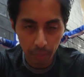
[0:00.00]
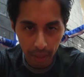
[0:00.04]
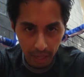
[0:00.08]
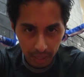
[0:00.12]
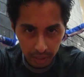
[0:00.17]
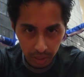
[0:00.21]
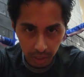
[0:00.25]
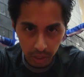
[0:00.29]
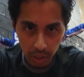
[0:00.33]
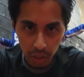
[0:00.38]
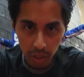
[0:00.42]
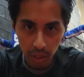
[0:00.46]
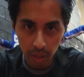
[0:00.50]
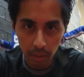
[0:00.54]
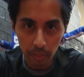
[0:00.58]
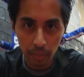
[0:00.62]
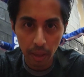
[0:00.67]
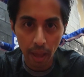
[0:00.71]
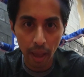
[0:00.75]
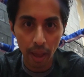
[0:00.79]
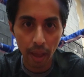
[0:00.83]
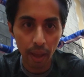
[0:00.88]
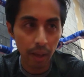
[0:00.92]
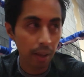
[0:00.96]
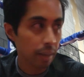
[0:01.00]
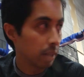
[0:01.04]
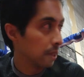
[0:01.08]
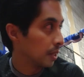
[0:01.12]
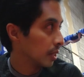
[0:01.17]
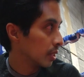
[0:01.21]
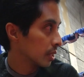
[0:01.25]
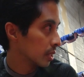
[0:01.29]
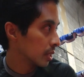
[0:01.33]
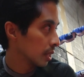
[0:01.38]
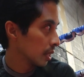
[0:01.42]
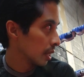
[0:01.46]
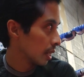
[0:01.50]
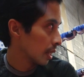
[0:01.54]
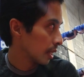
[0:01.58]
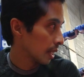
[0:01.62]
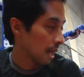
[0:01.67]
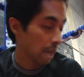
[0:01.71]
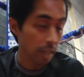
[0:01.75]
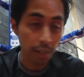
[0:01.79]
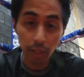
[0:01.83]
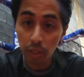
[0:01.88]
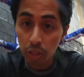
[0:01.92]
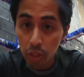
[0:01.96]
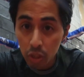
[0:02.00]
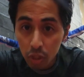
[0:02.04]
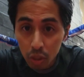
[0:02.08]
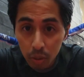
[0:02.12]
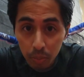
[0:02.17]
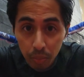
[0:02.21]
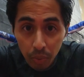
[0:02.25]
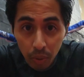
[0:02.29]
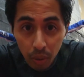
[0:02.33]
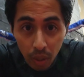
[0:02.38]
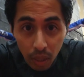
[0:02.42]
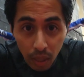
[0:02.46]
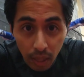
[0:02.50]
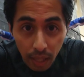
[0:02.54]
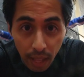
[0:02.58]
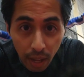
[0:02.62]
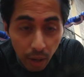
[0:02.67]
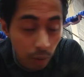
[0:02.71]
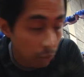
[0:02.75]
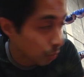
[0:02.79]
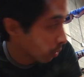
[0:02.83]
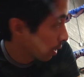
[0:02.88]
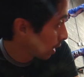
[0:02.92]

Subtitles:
Boxing Gym and yeah, it's super loud